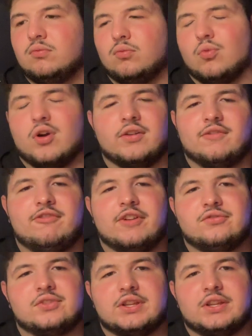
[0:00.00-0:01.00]

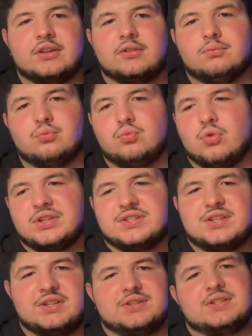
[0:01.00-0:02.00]
150,
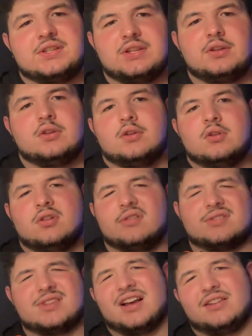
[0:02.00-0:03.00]
160
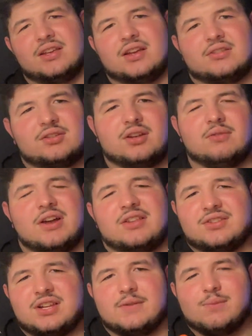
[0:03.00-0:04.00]
on StockX. So I'd rather
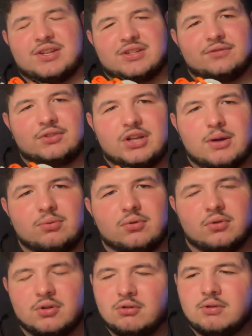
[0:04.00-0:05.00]
save myself a
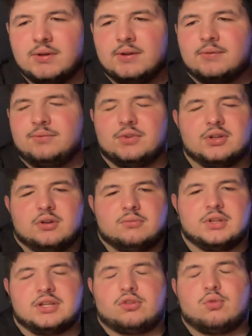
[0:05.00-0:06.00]
couple, you know,
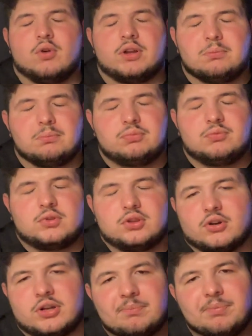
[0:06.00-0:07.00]
like 20,
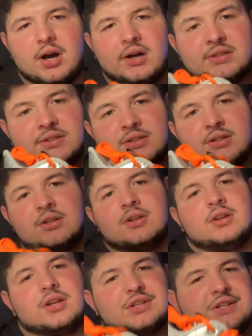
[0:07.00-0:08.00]
30 bucks
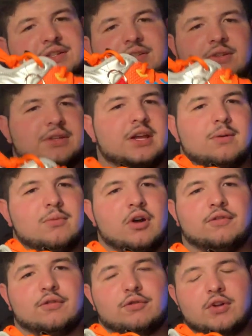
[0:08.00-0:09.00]
and just get them
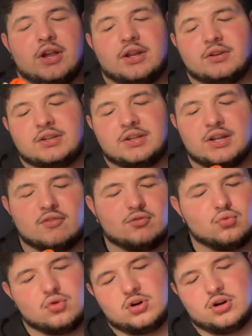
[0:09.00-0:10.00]
off a friend. He never
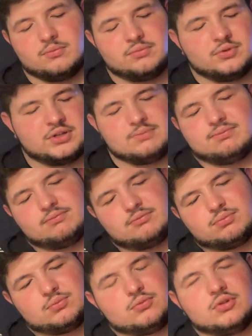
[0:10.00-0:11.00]
wore them. He
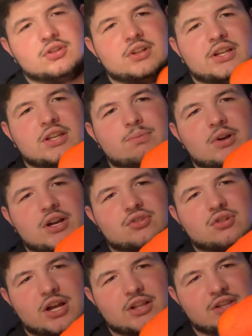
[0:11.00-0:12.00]
looked like he probably
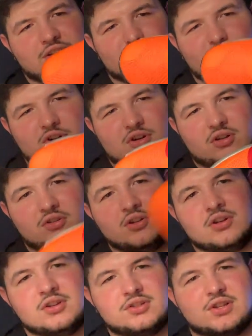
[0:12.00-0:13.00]
tried this one on.
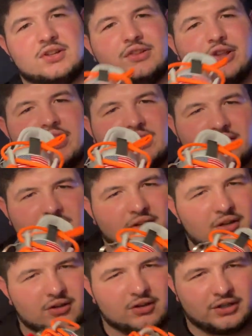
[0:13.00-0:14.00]
It's unlaced, like
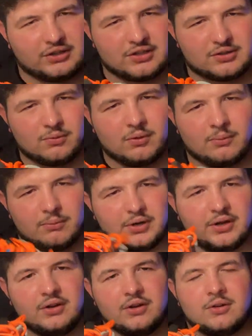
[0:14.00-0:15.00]
unlike this one,
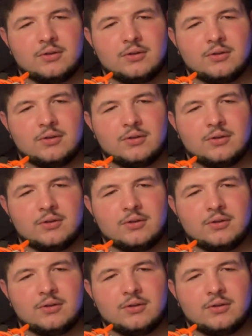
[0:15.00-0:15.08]
but